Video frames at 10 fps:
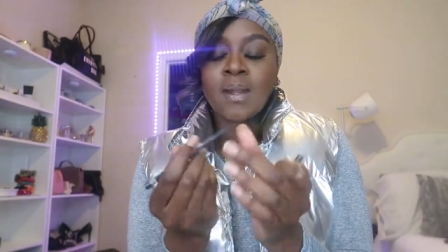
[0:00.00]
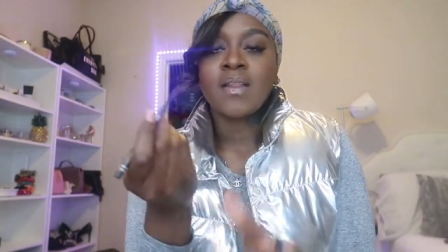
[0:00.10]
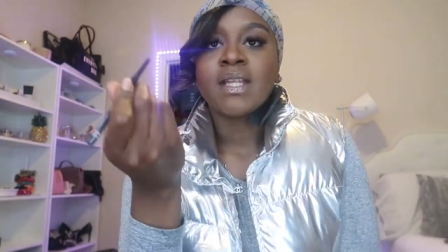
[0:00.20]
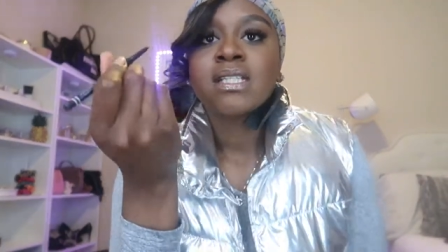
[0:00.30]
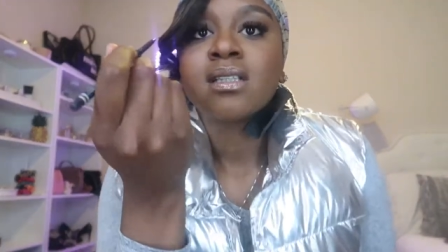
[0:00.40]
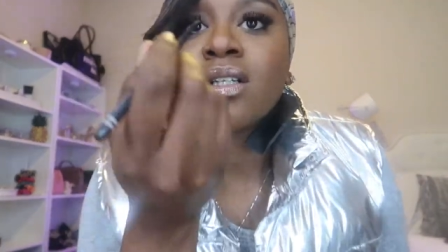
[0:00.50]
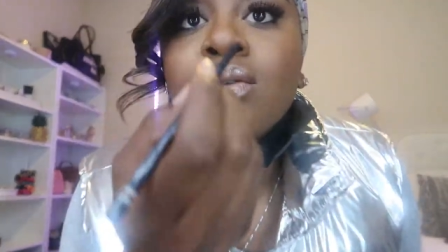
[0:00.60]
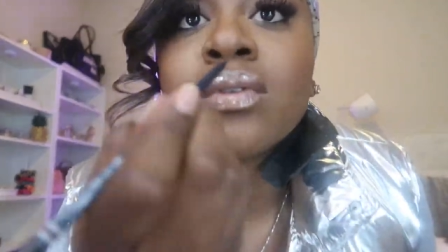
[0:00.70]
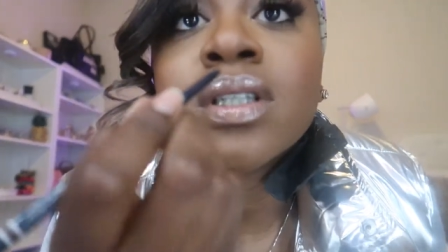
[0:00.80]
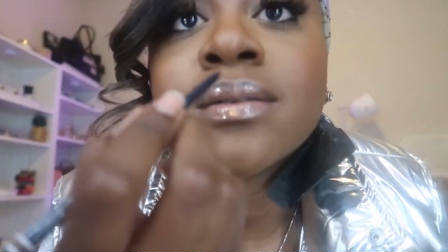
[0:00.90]
and this
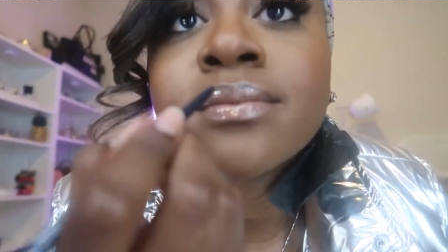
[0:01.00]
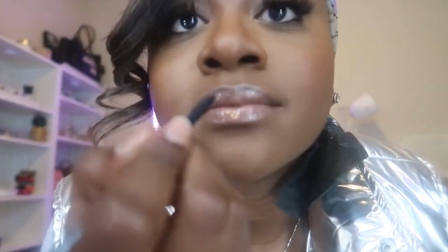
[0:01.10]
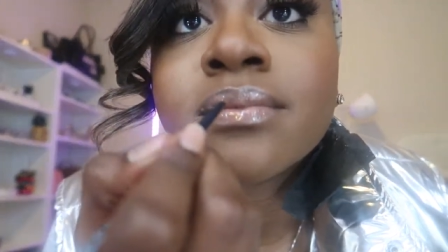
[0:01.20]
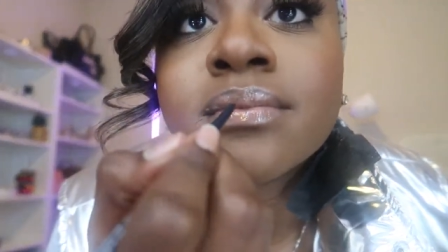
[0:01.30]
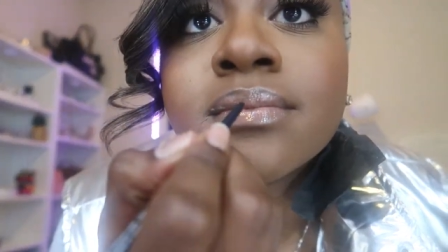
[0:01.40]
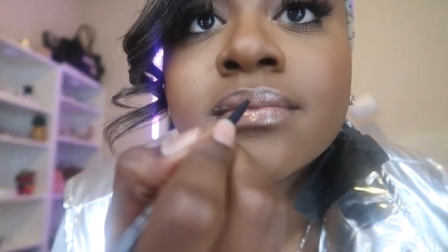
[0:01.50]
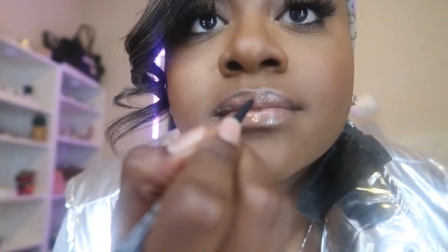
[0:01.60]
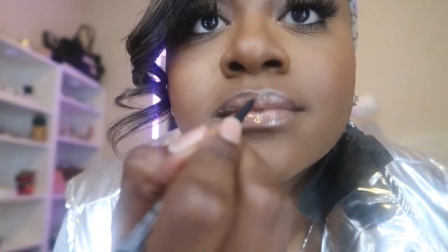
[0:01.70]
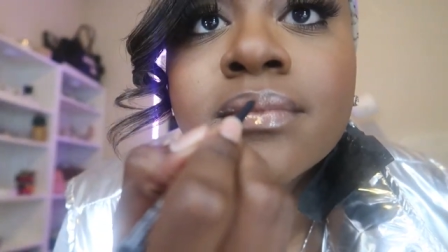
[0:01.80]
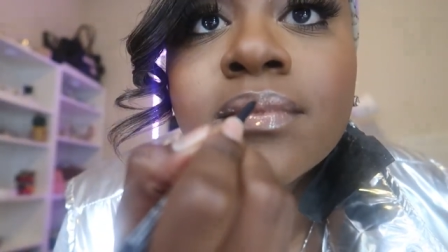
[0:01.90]
little one
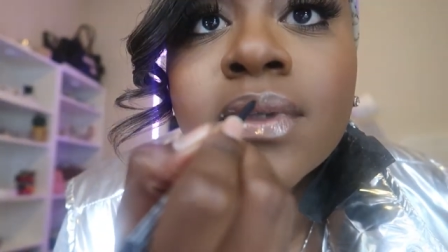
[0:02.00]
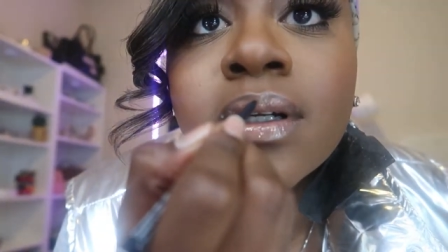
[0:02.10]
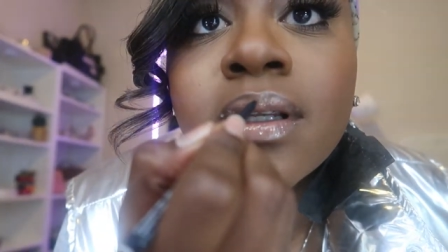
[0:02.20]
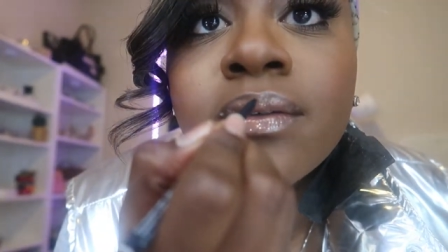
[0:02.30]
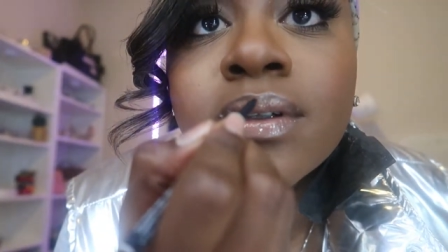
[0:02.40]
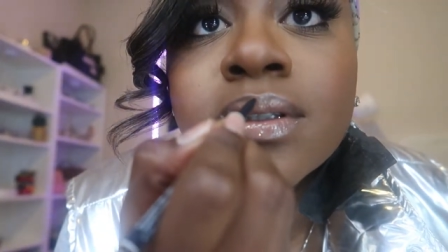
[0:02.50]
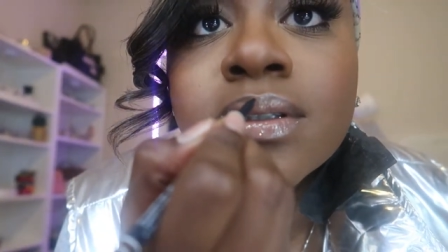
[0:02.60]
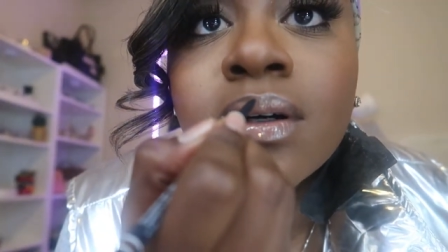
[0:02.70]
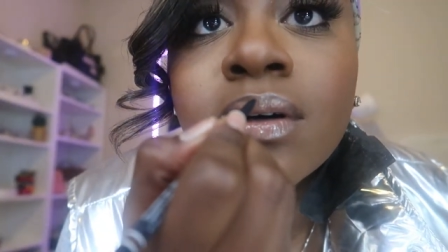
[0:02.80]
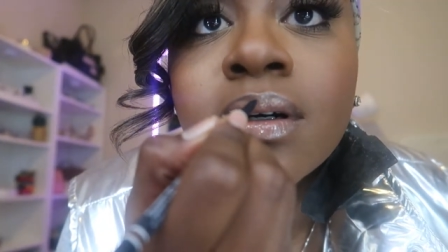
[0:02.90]
doesn't even
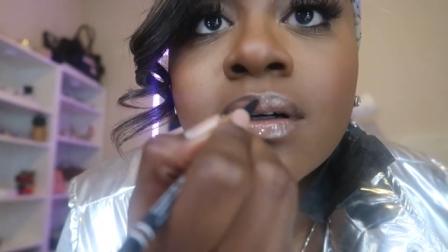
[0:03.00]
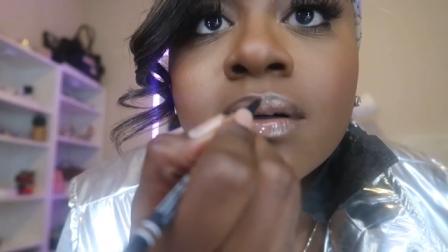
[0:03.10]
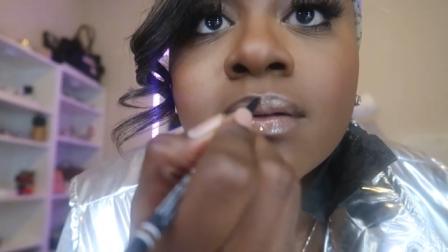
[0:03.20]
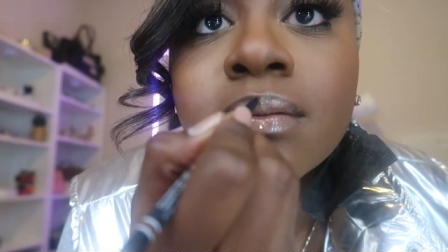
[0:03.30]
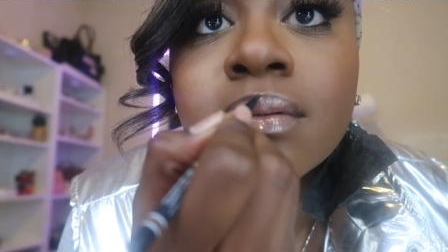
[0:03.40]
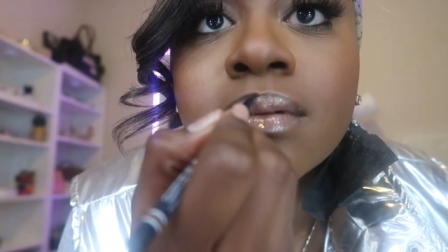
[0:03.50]
show up.